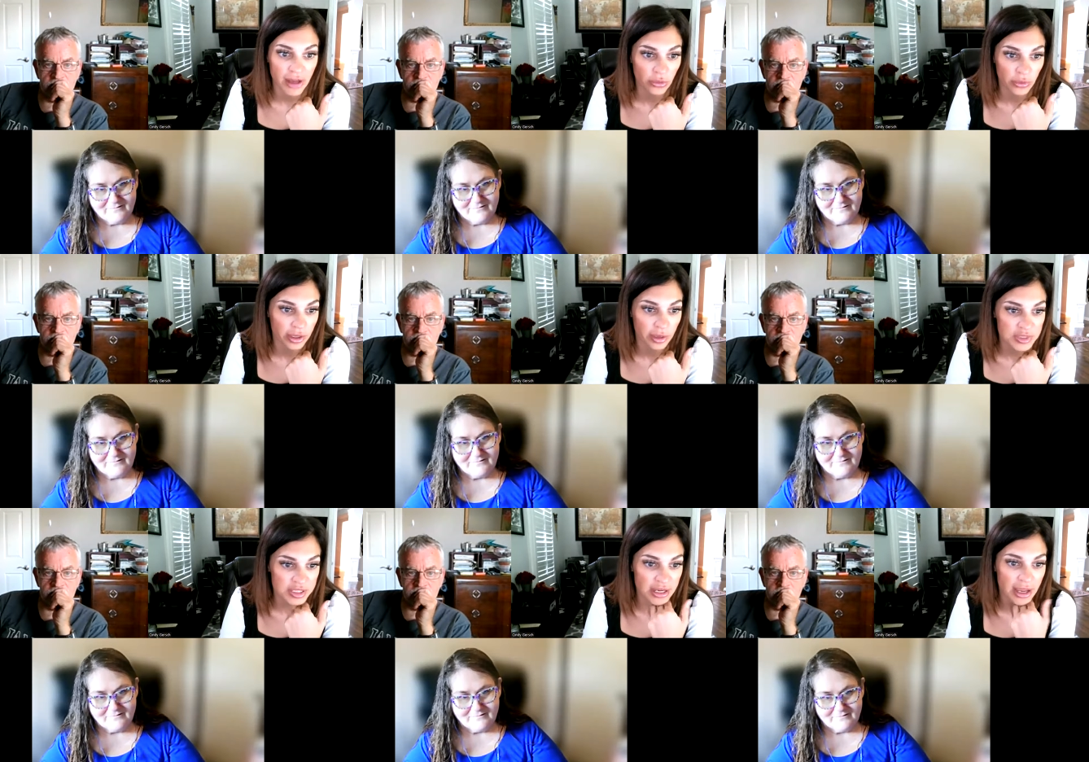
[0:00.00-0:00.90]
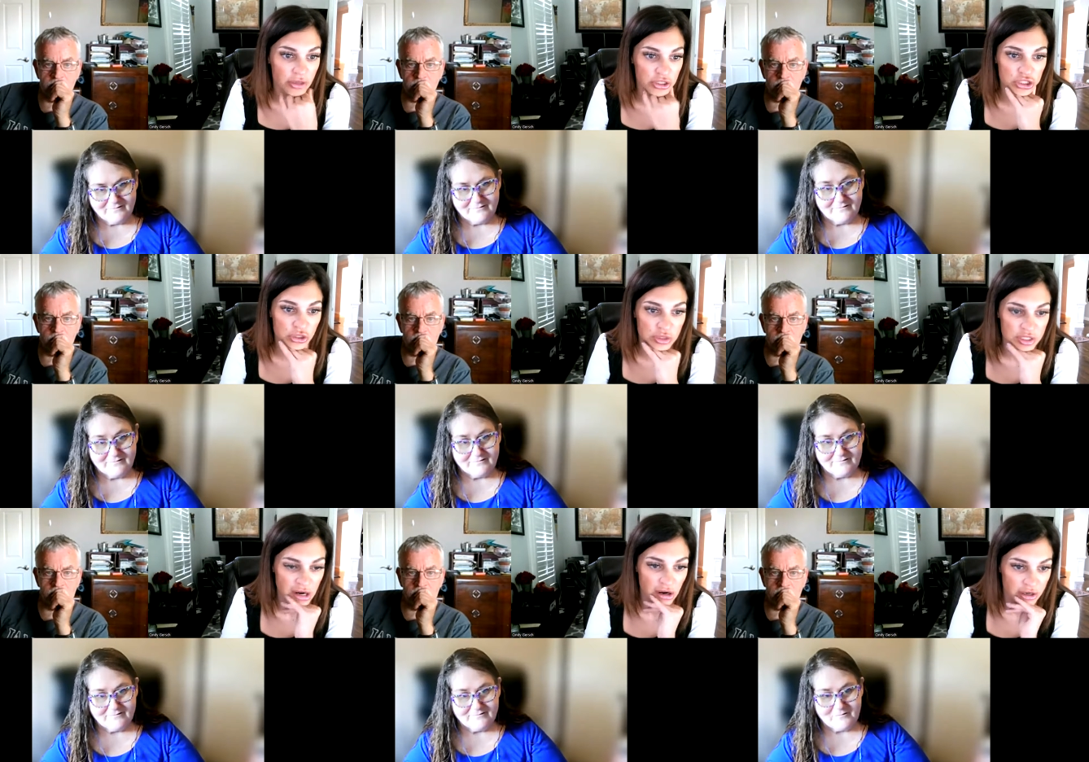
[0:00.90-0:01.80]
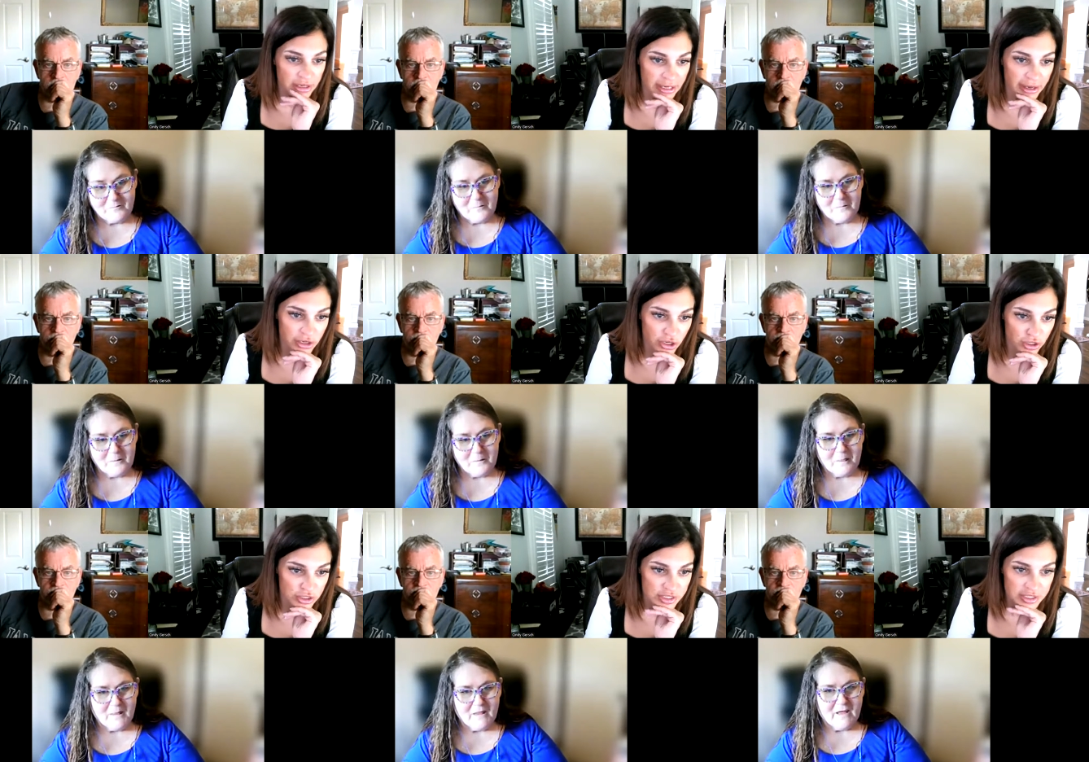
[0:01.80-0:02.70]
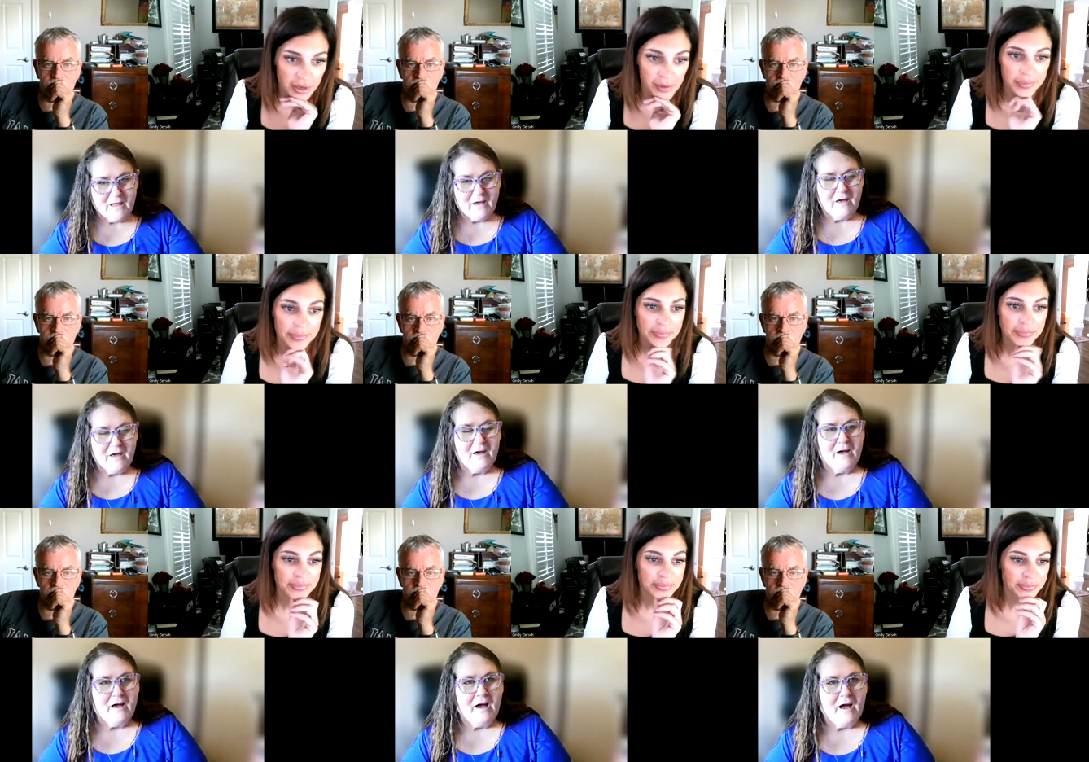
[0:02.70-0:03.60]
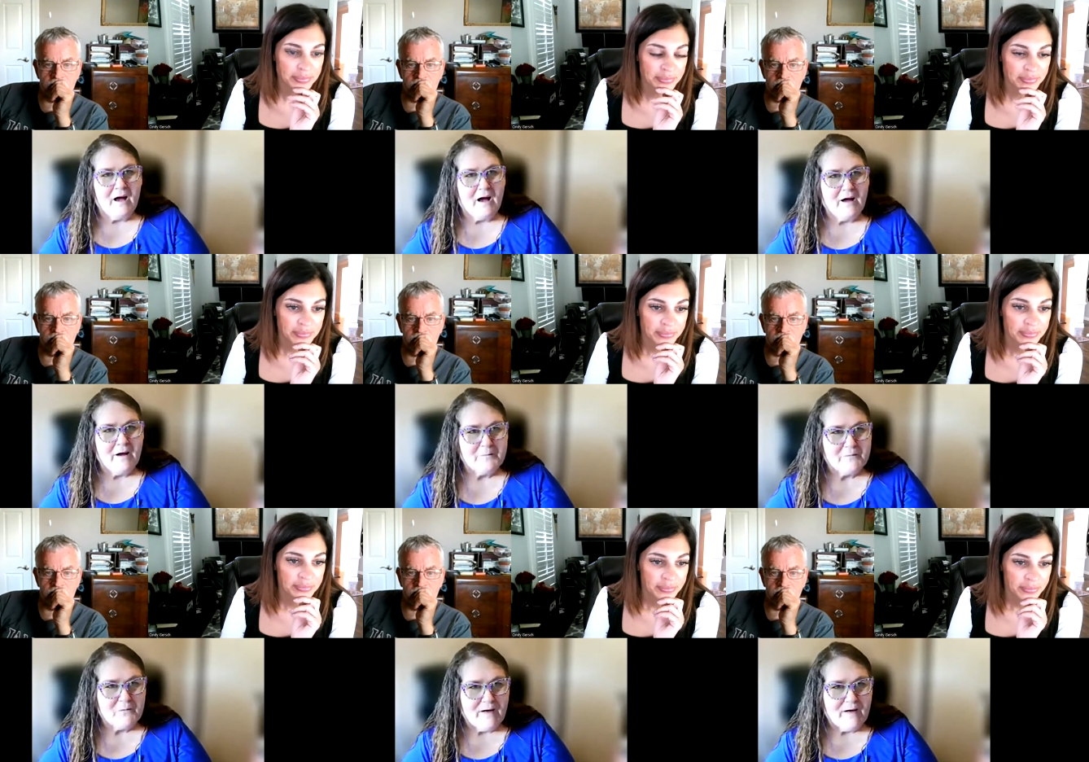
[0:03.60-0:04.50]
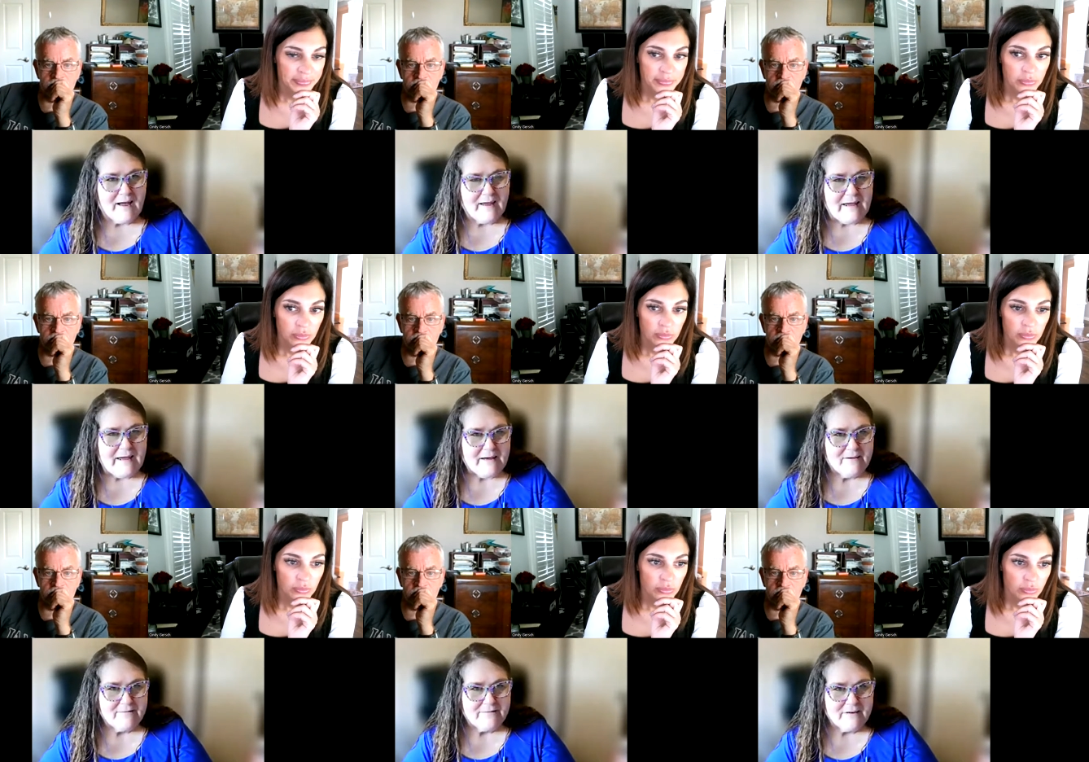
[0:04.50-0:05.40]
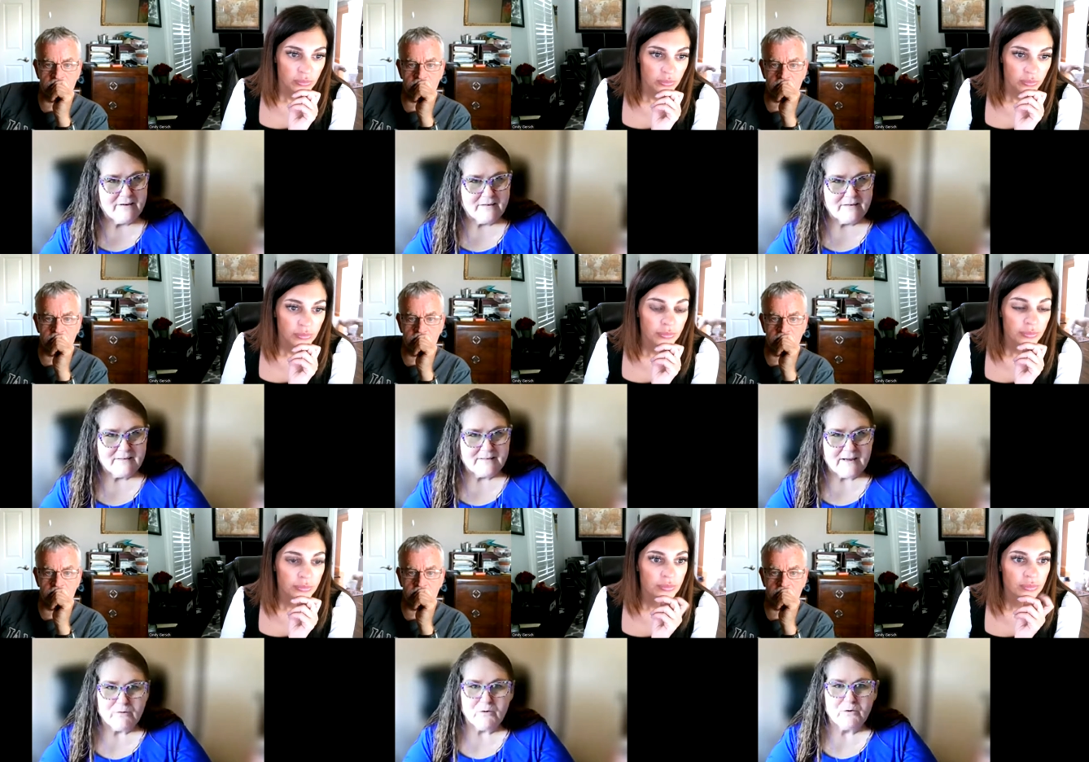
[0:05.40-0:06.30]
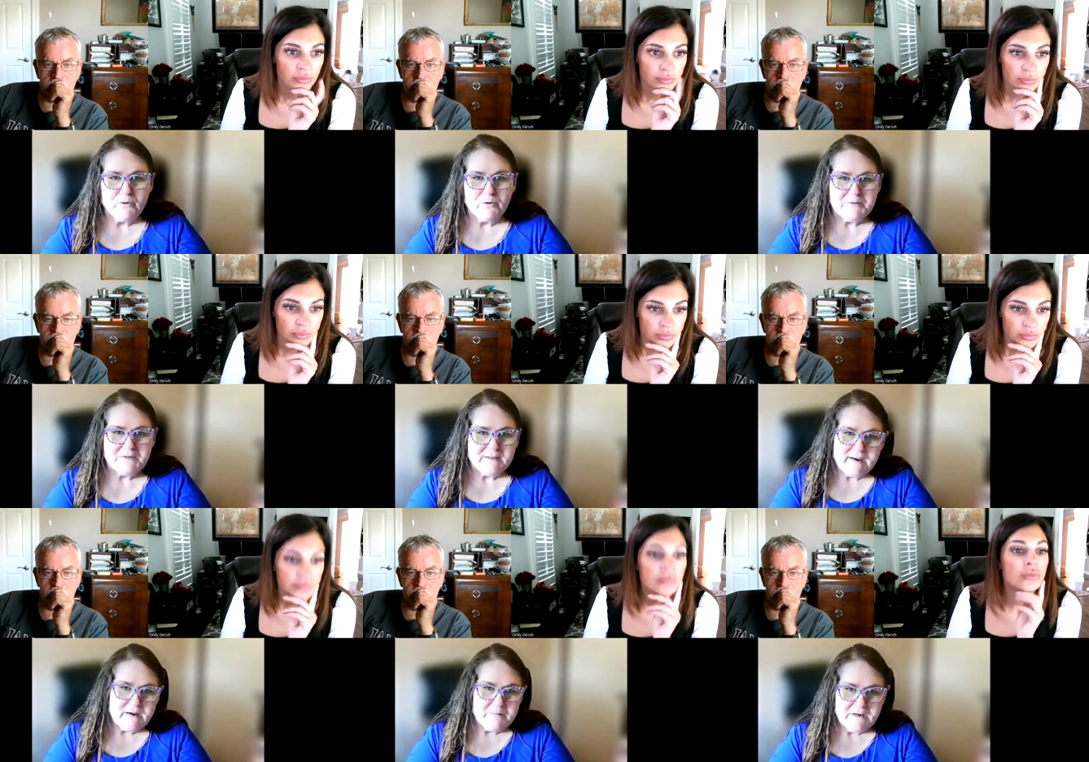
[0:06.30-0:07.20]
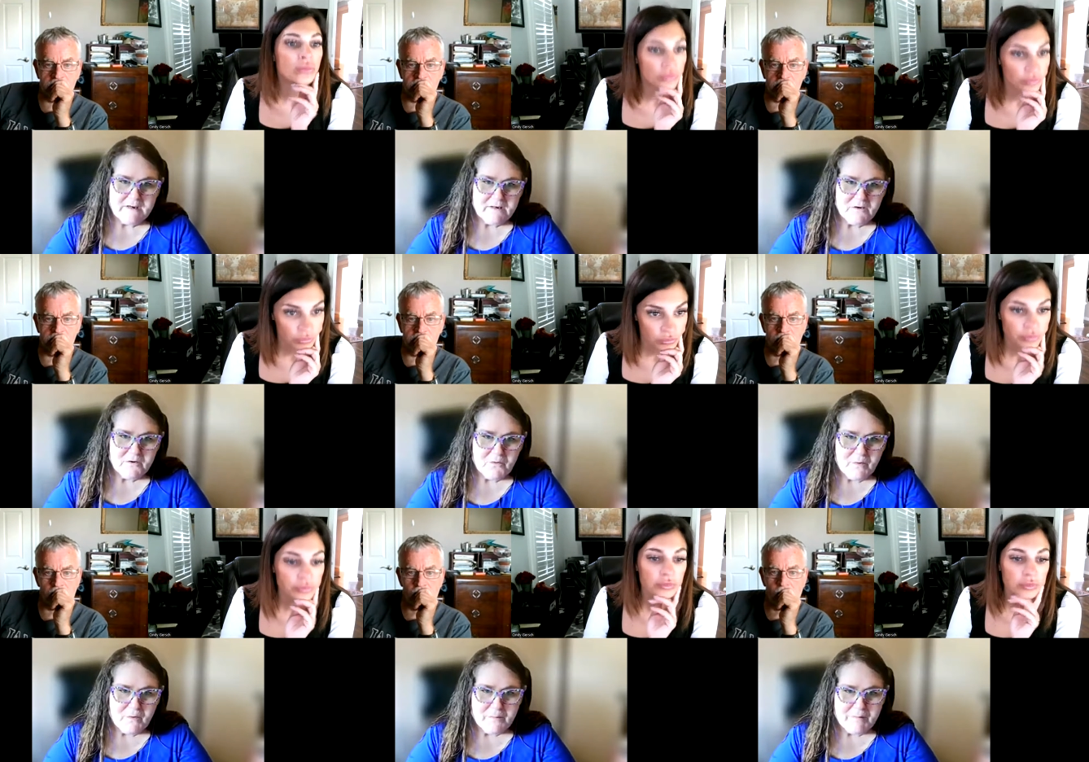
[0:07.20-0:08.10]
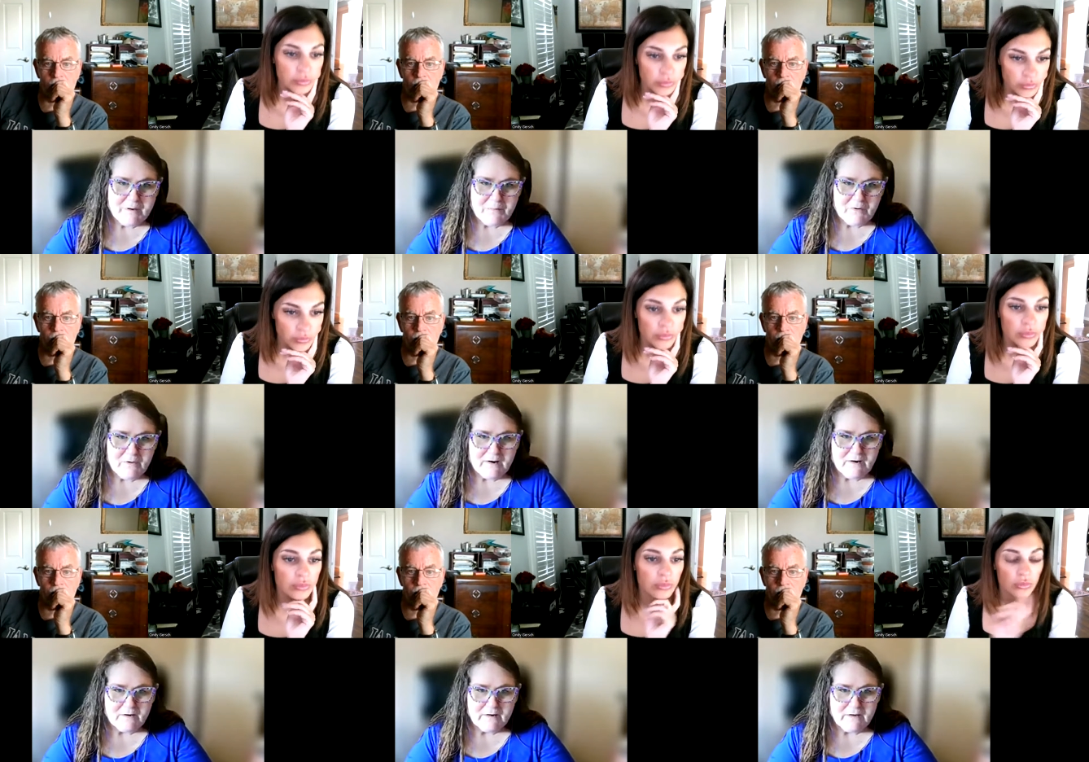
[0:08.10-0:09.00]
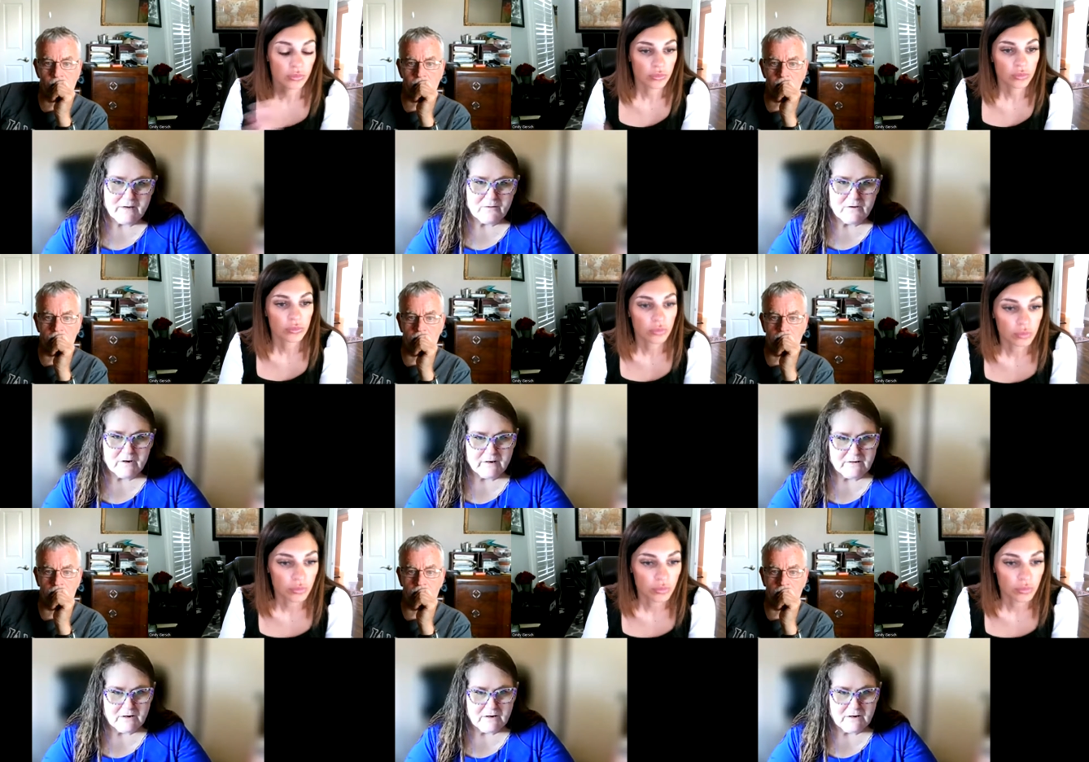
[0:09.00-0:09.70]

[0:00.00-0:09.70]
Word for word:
Speaker 1: following them. Cindy, how did you start getting on yours?
Speaker 2: Um, well, I have several groups that I'm in, where people are either looking